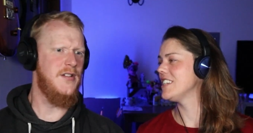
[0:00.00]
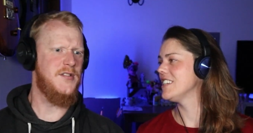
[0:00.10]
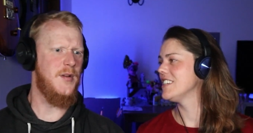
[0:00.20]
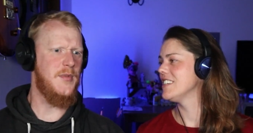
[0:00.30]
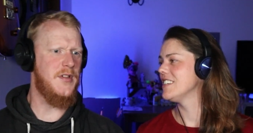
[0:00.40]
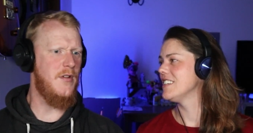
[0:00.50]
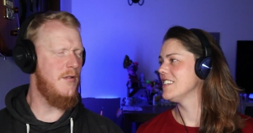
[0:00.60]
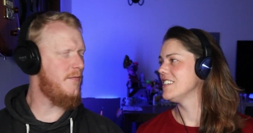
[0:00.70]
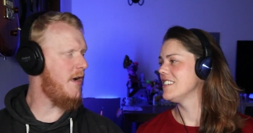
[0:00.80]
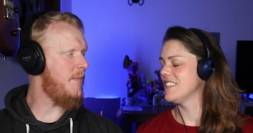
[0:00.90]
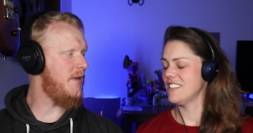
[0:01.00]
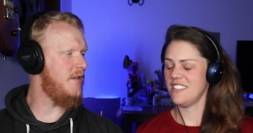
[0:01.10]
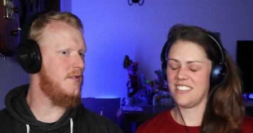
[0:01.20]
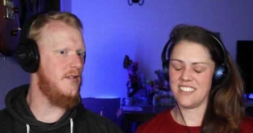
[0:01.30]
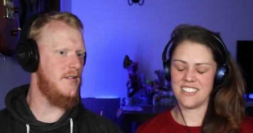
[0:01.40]
Speaker 1: Tom MacDonald rapping Ugh.
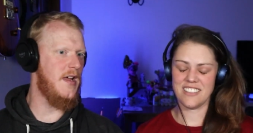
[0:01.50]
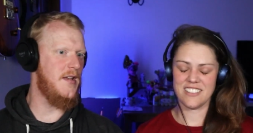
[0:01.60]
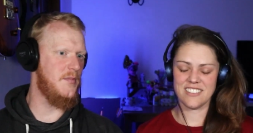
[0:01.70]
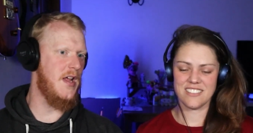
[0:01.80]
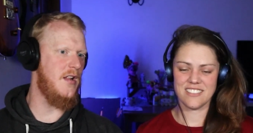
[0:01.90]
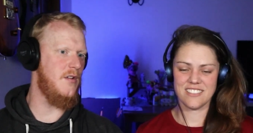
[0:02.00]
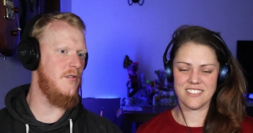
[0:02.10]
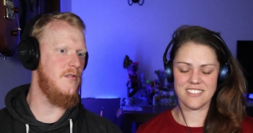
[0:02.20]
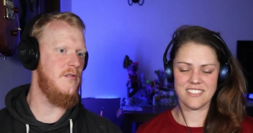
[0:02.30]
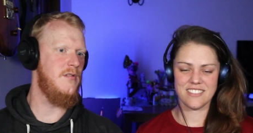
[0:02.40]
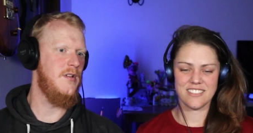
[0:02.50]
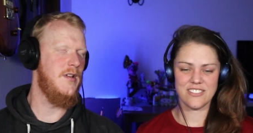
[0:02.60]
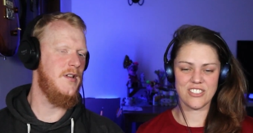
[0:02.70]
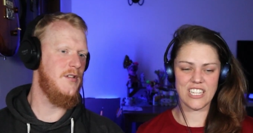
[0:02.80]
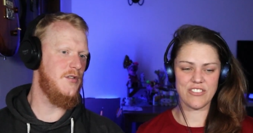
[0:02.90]
and Adam Calhoun. Whatever
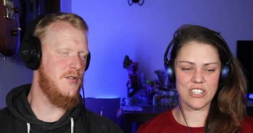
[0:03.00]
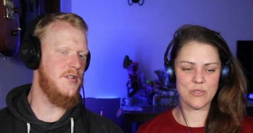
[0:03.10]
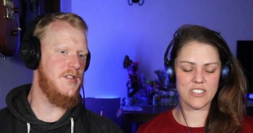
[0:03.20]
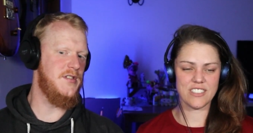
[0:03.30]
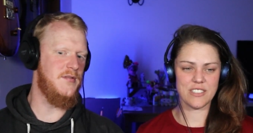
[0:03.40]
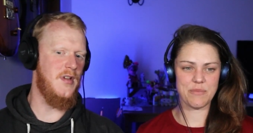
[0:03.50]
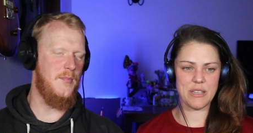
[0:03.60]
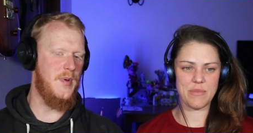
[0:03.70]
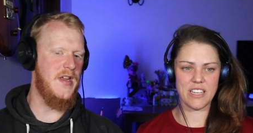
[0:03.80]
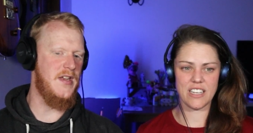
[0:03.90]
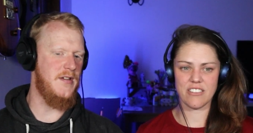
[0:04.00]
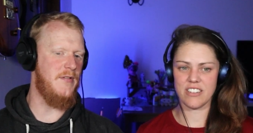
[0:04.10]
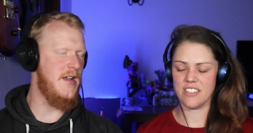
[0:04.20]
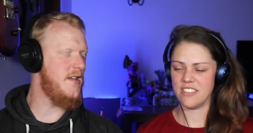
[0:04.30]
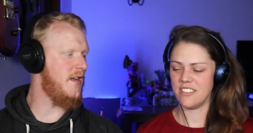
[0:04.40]
Just because he's a beardy more...
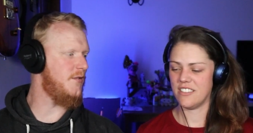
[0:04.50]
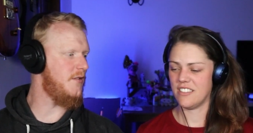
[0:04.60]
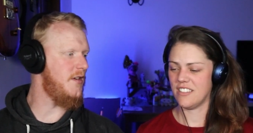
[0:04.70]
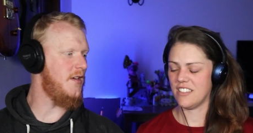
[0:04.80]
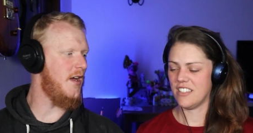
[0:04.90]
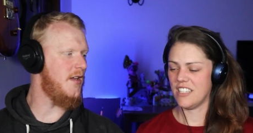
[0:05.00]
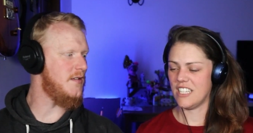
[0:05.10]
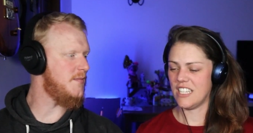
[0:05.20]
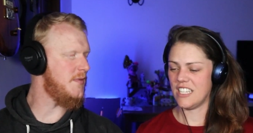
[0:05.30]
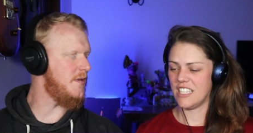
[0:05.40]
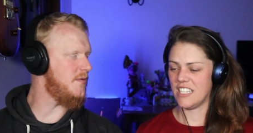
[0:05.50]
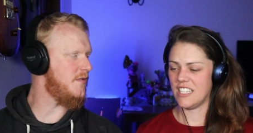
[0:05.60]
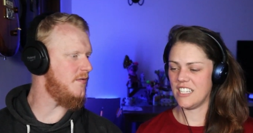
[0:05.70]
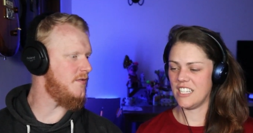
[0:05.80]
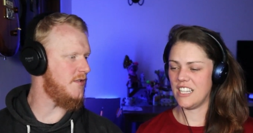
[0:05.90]
redneck looking guy doesn't mean it was
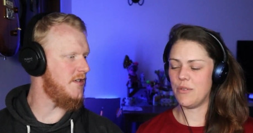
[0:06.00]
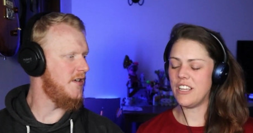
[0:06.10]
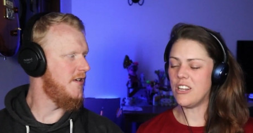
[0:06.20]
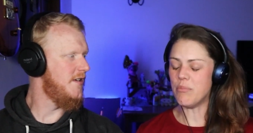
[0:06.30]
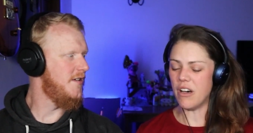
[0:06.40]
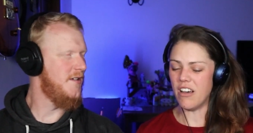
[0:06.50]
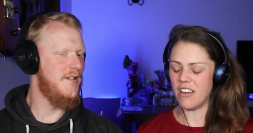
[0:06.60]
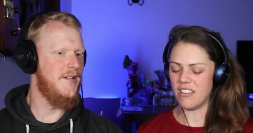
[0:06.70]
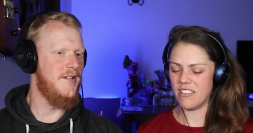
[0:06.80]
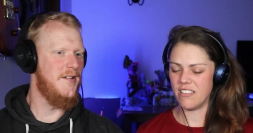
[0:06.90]
country. They
Speaker 2: were in a barn.